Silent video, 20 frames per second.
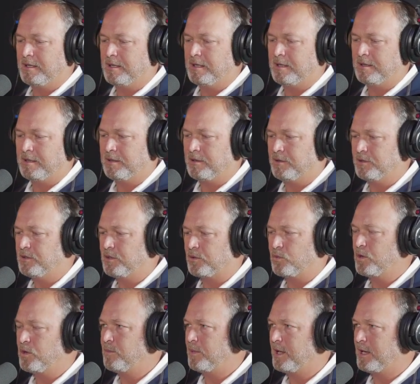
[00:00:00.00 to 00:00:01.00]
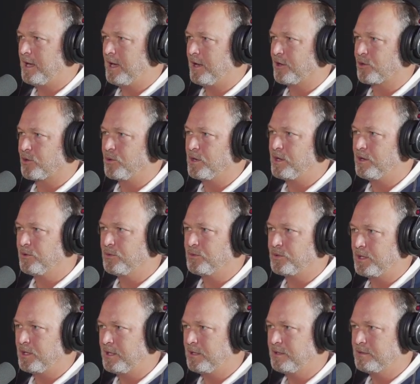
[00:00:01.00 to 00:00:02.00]
And look, we may not agree
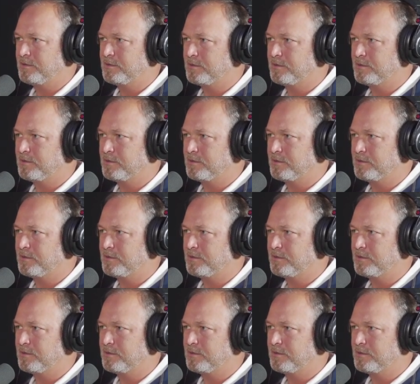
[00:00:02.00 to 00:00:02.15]
on things,